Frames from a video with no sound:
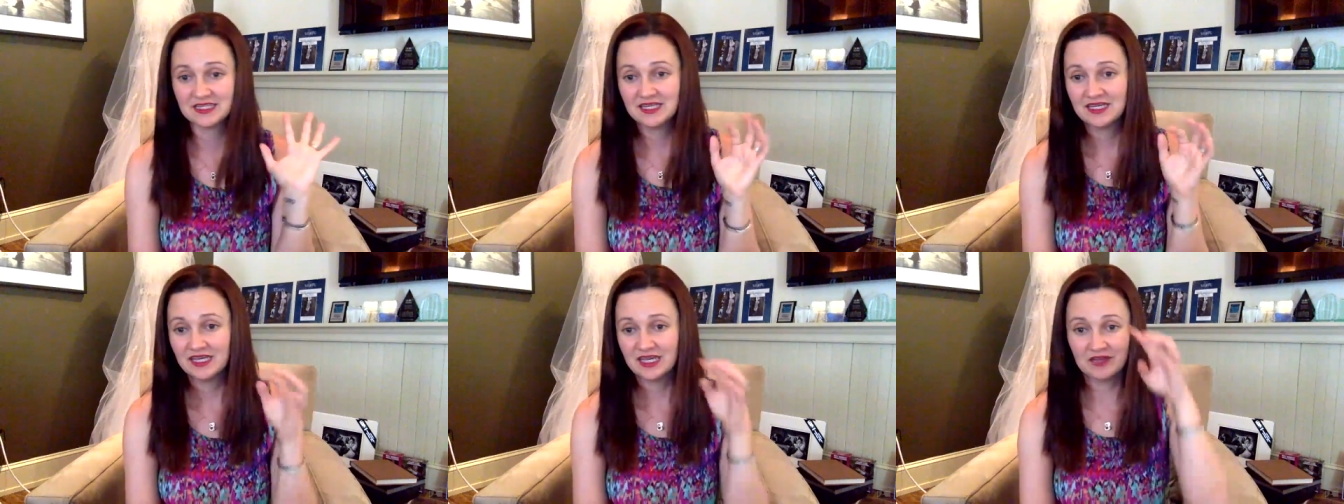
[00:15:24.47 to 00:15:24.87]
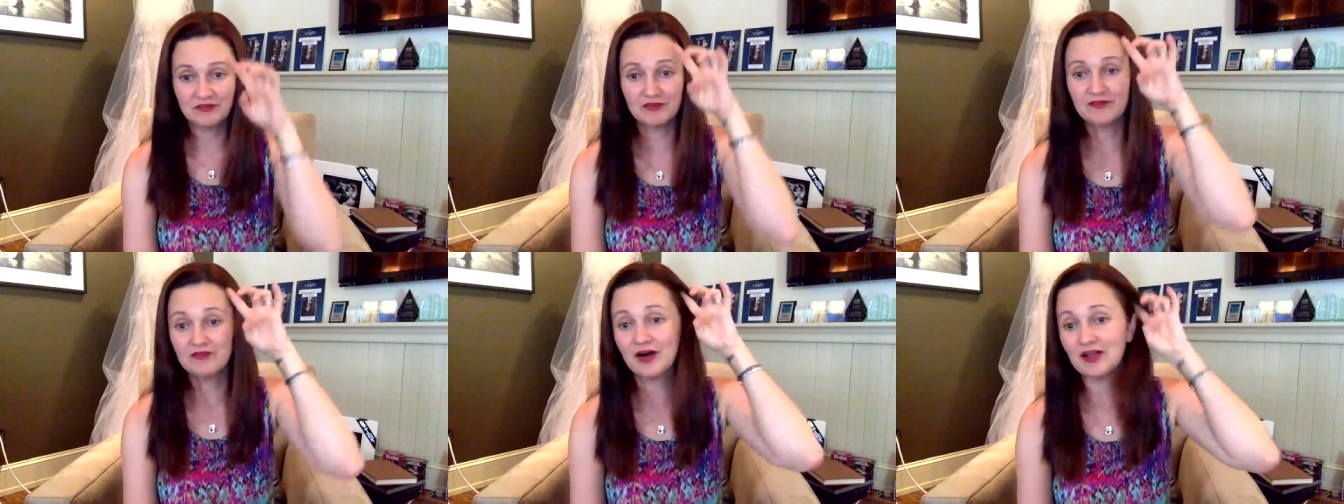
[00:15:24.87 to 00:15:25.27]
if you
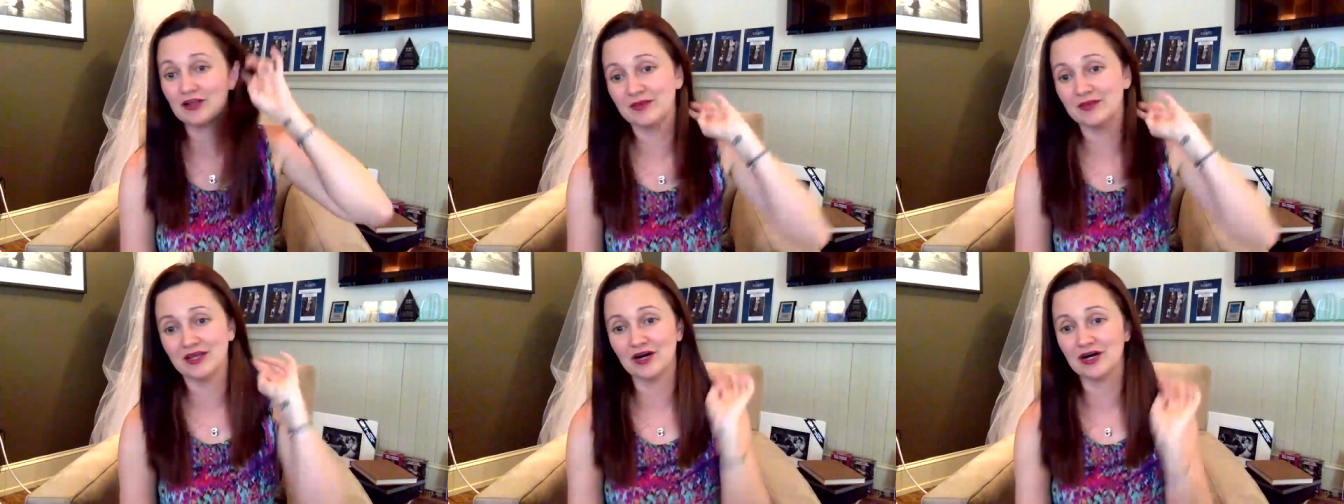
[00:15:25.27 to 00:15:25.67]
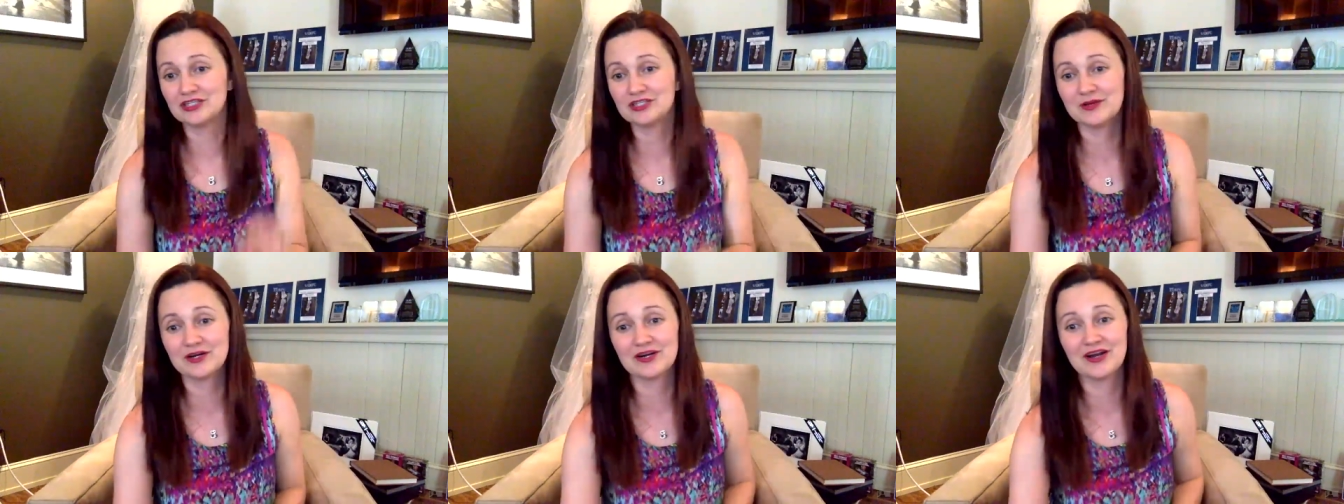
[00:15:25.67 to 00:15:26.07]
follow me on
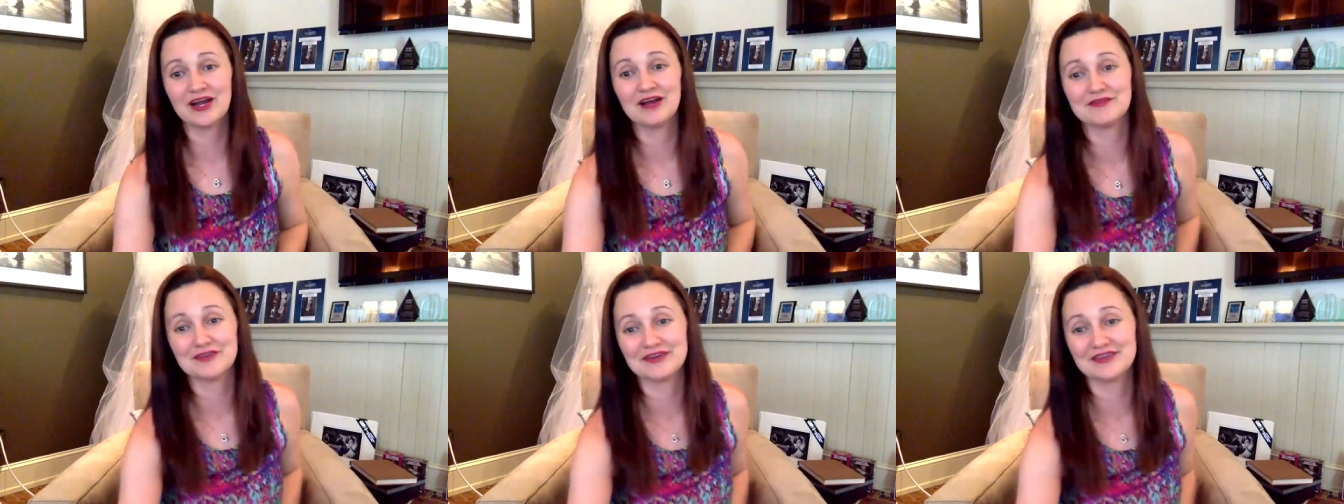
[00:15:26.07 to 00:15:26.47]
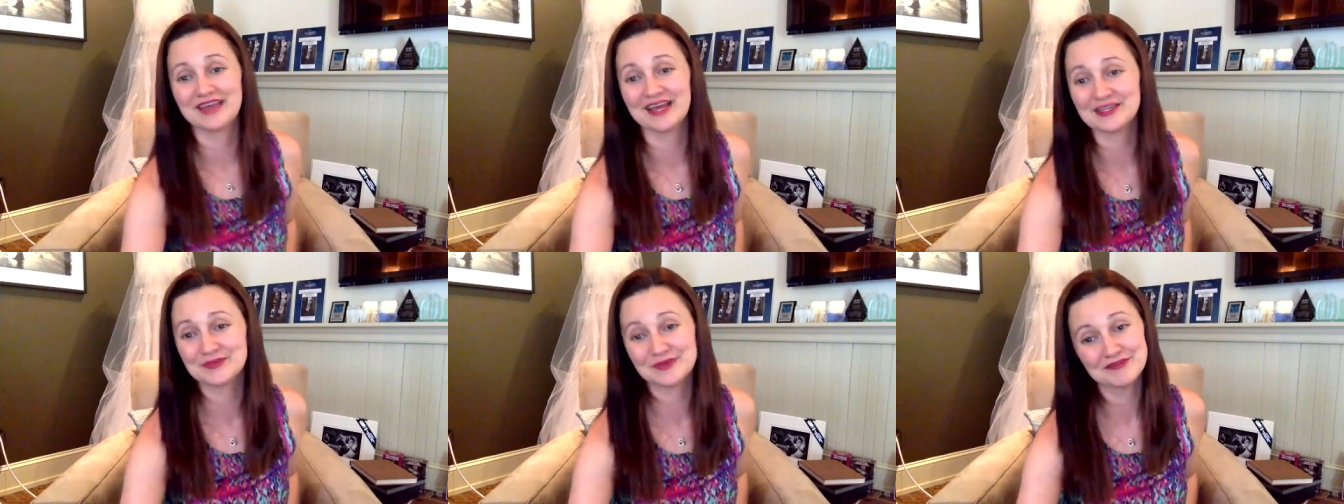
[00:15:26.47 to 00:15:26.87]
Twitter ever,
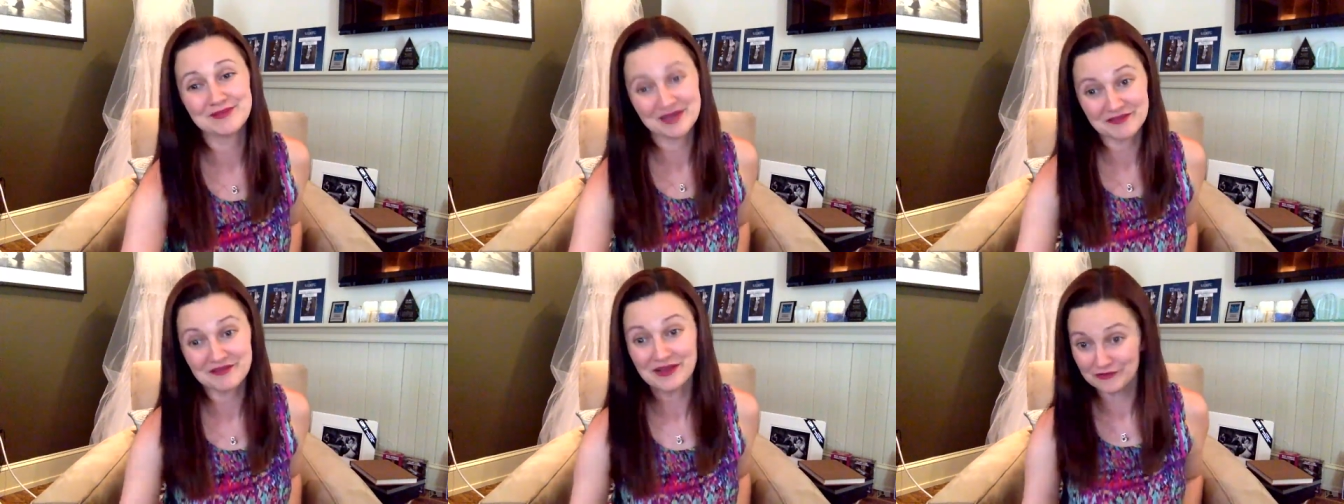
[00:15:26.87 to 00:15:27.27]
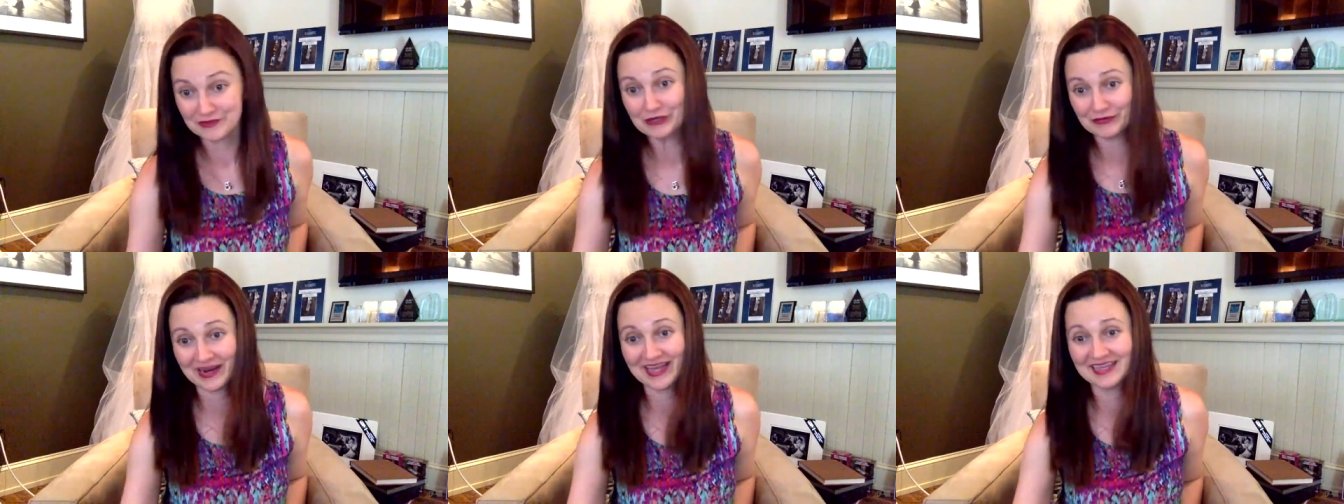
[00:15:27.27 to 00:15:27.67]
that's one of my
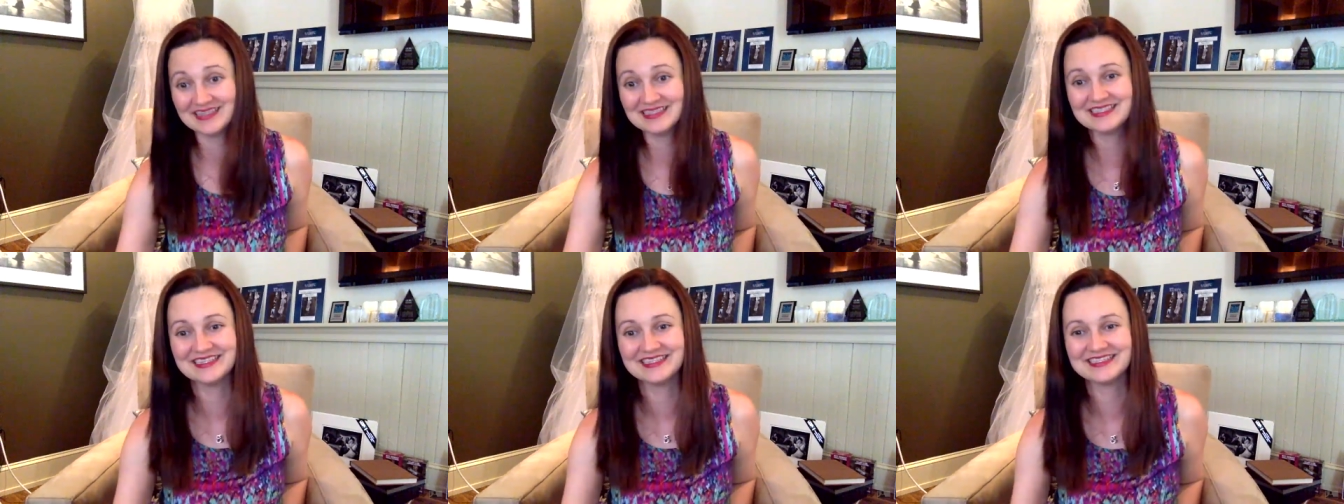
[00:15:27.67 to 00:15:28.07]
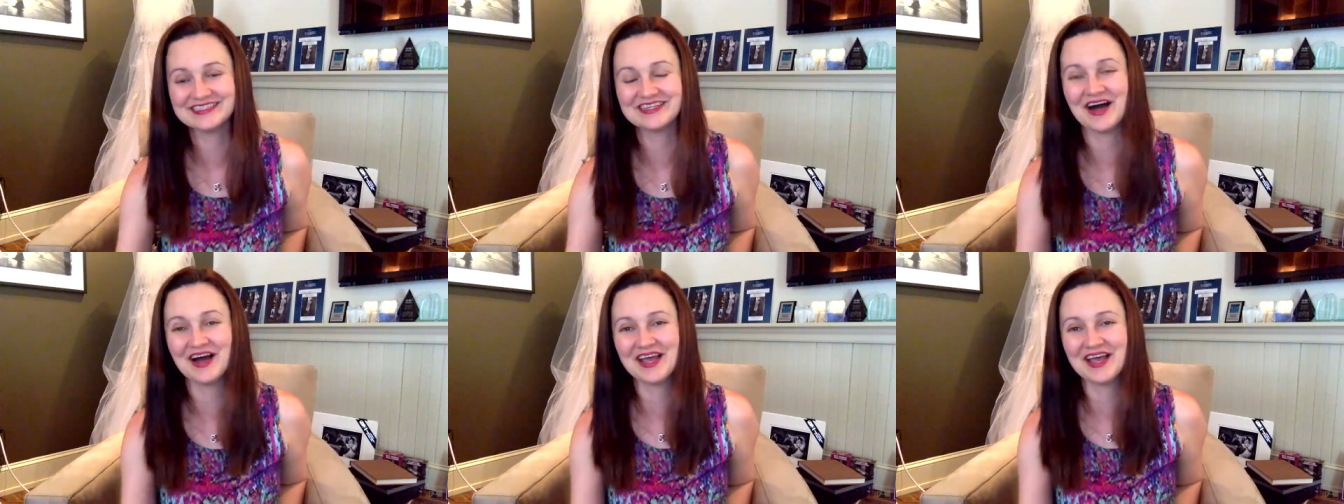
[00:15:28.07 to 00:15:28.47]
favorite rants is
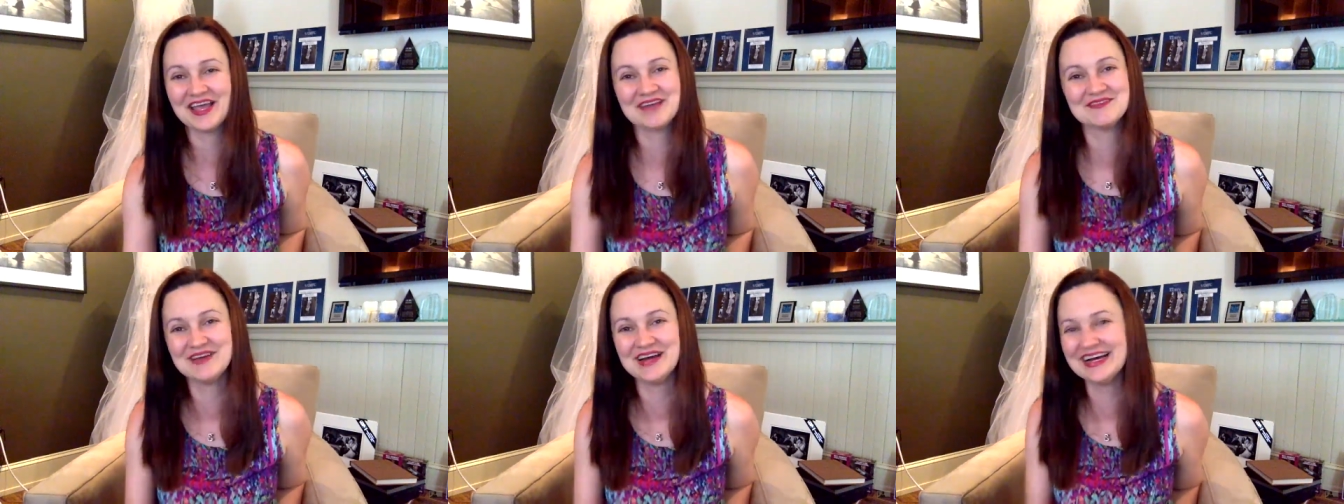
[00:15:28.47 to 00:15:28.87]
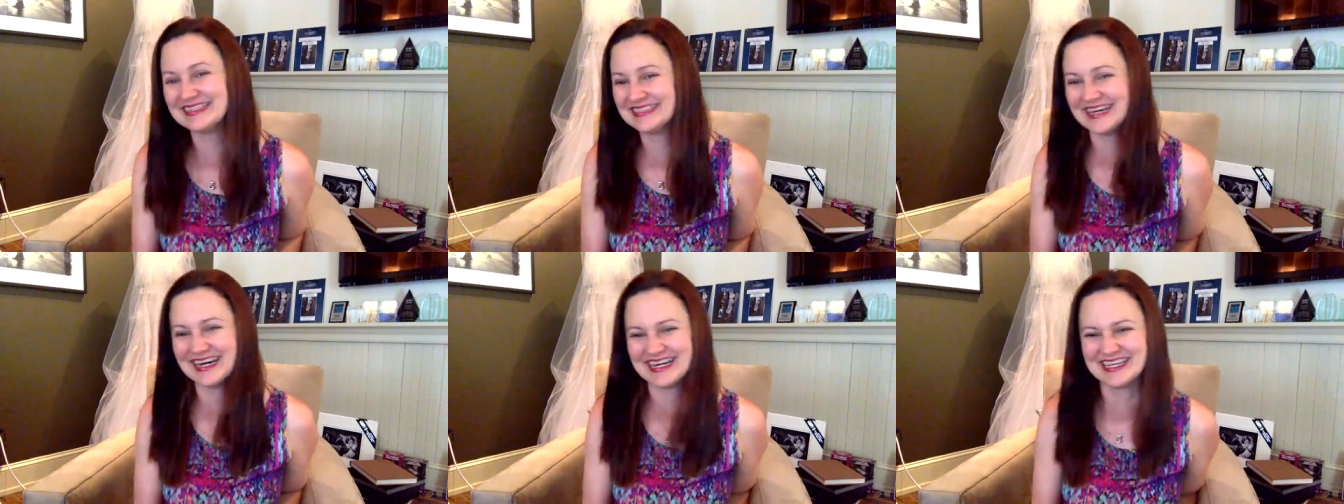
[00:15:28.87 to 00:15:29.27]
talking about,
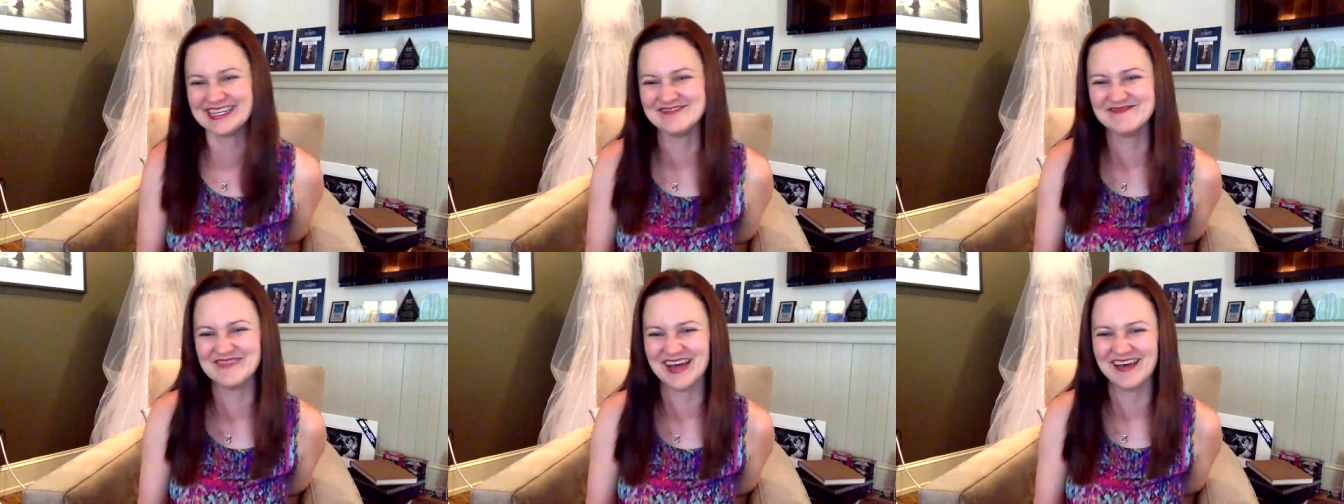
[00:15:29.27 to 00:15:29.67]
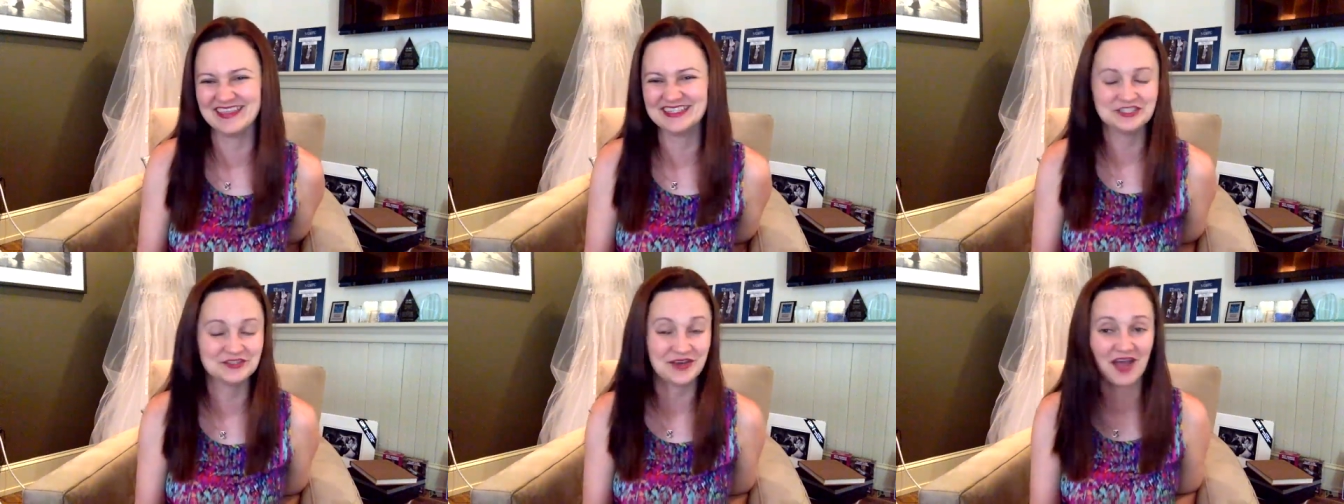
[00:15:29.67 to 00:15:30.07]
talking about the
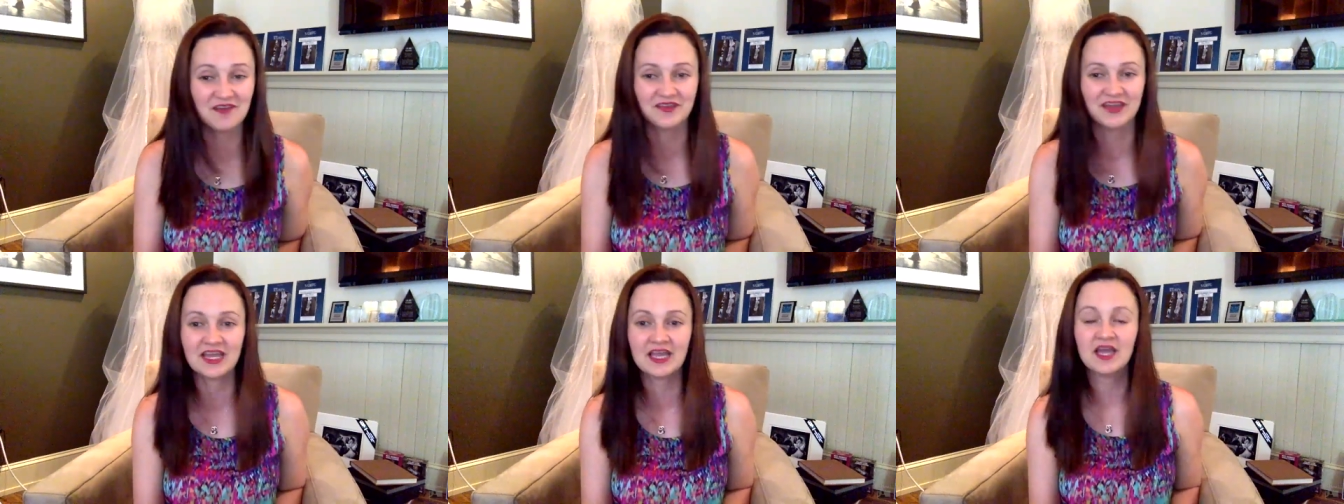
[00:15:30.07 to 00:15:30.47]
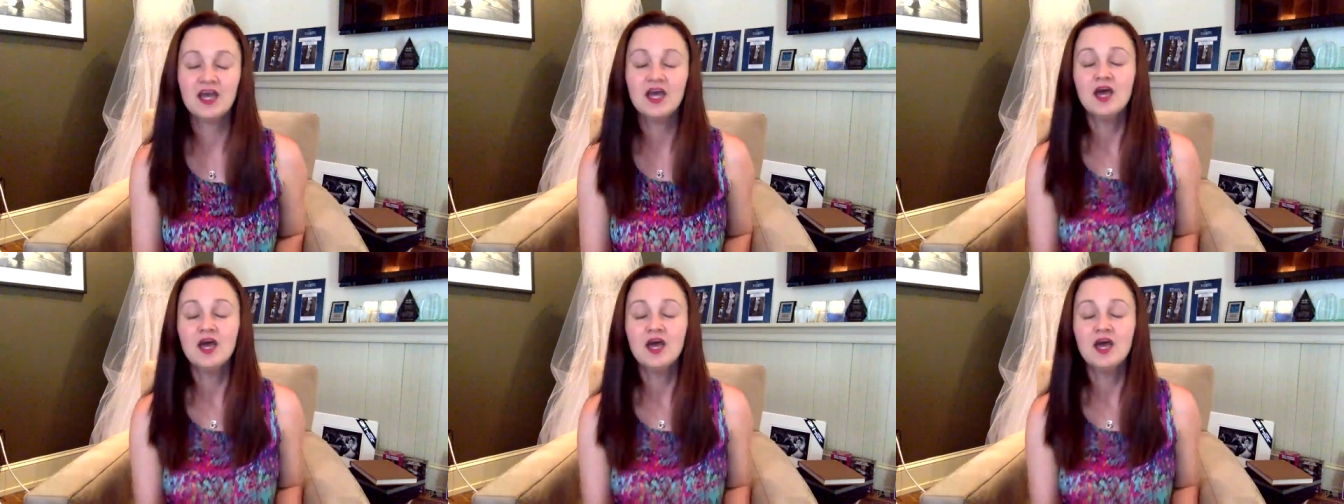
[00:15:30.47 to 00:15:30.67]
traffic.